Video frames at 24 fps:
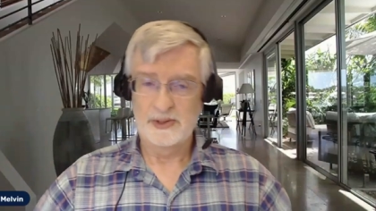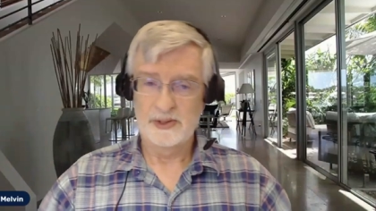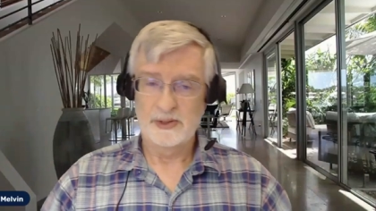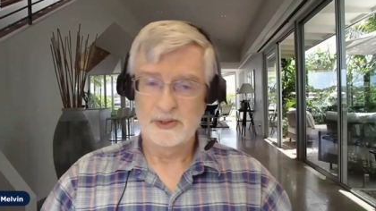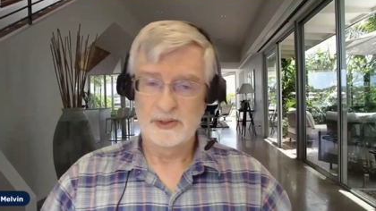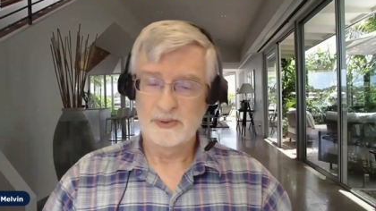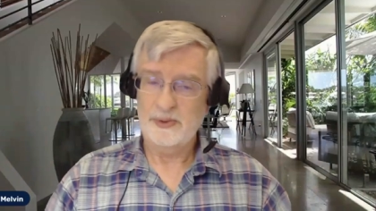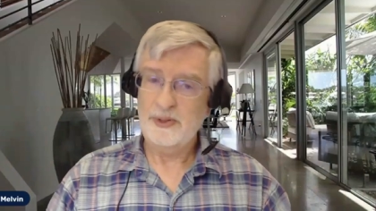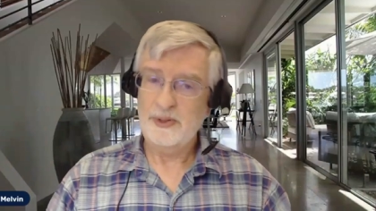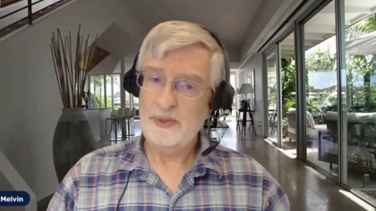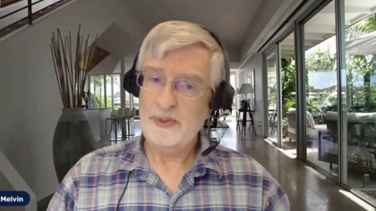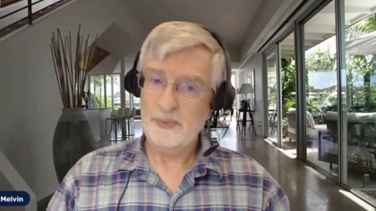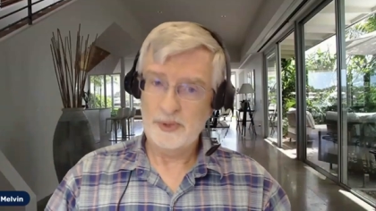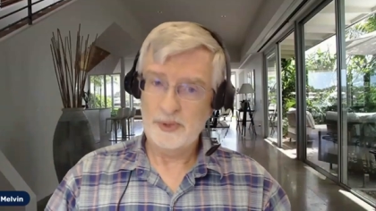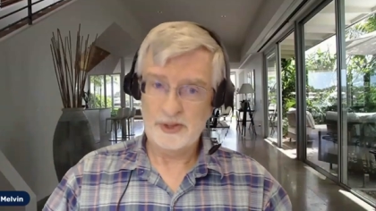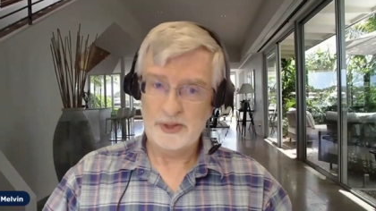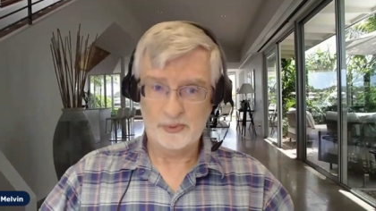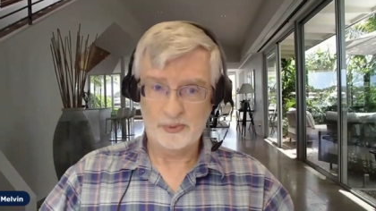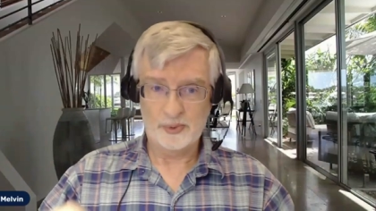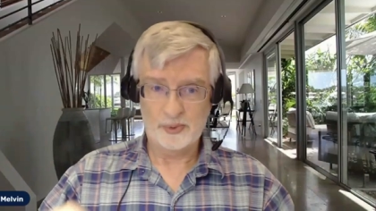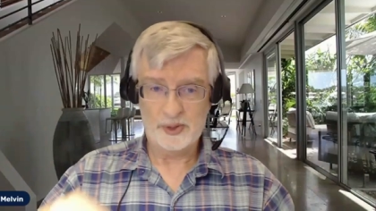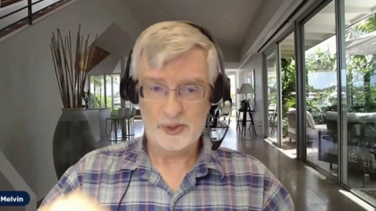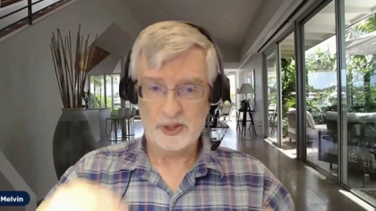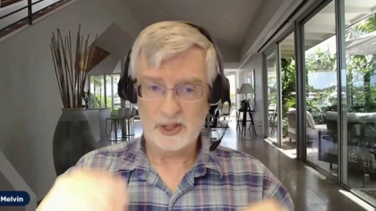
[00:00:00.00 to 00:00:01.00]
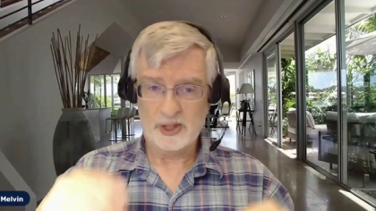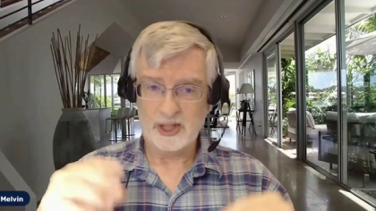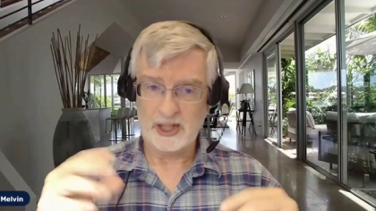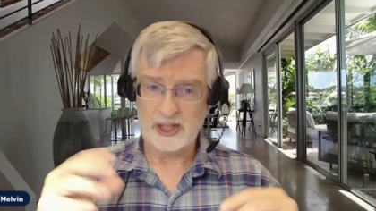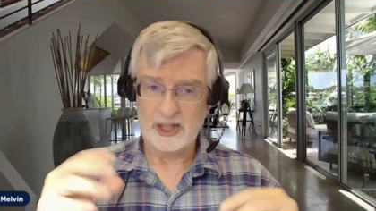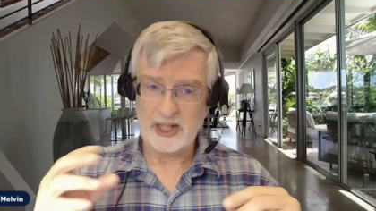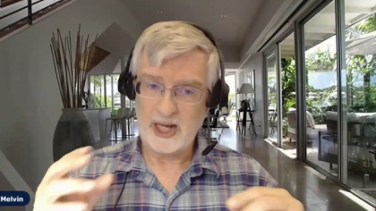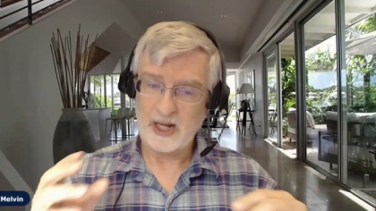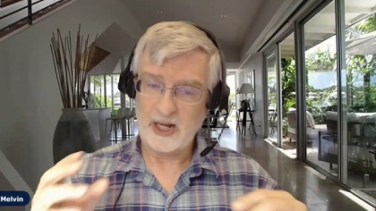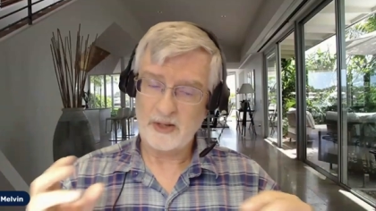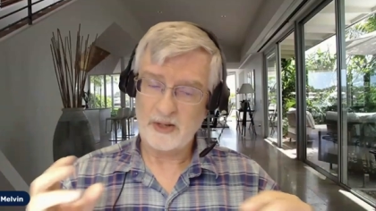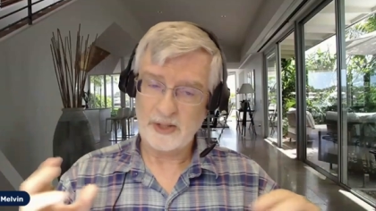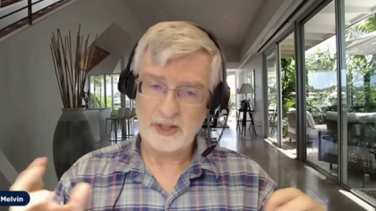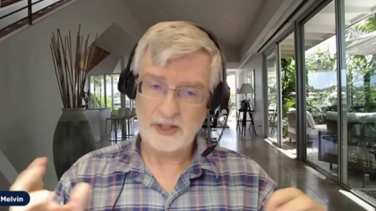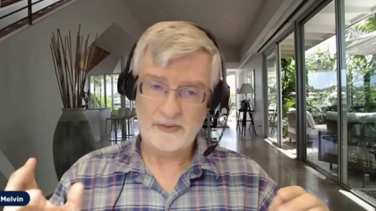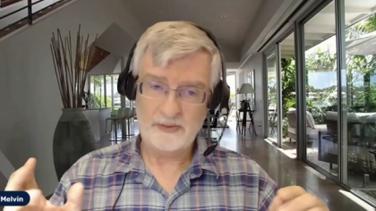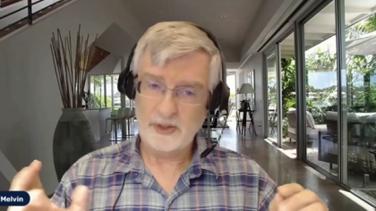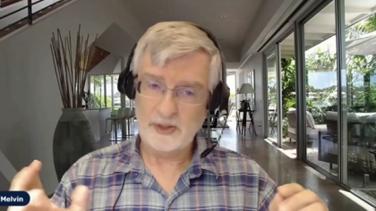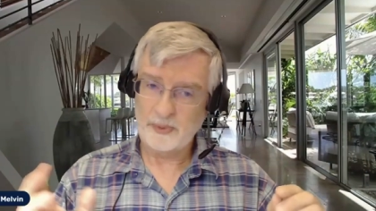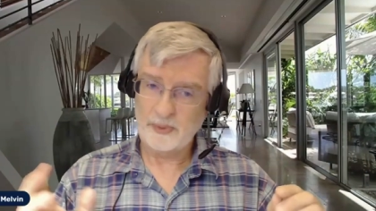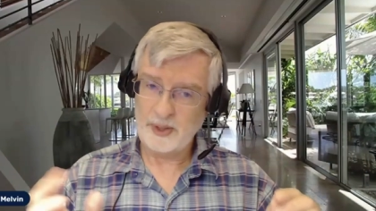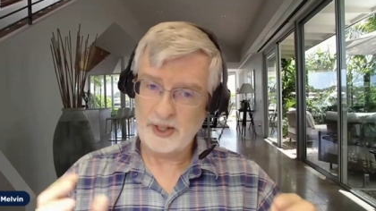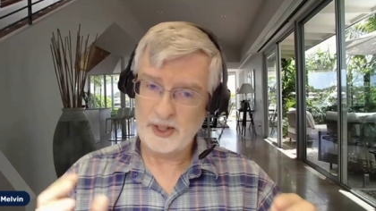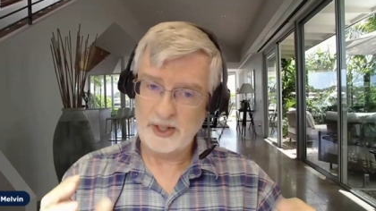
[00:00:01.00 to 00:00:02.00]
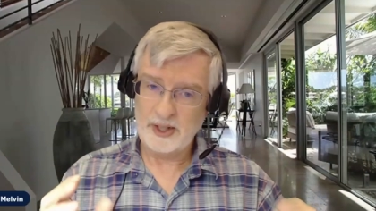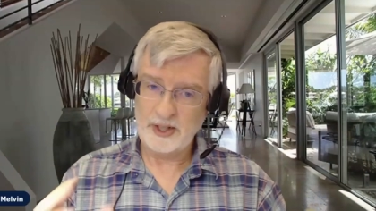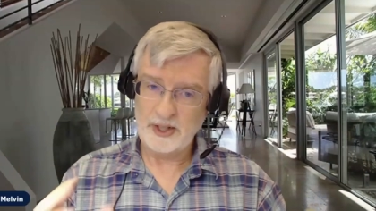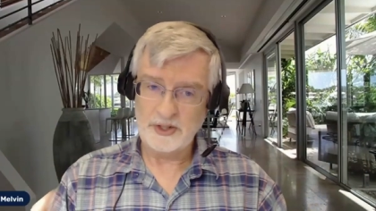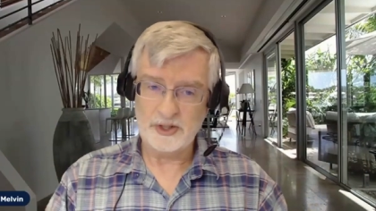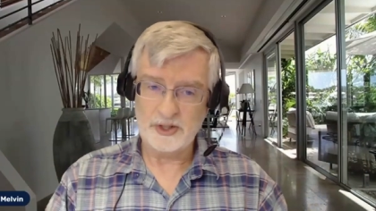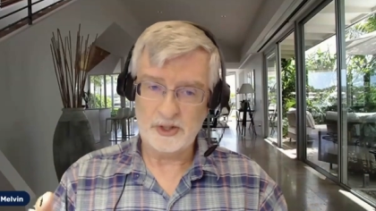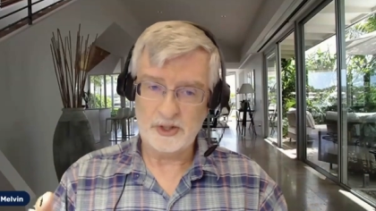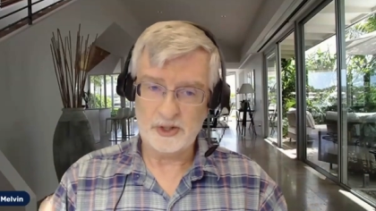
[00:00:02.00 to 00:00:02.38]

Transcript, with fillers: We, we, will allow even the religion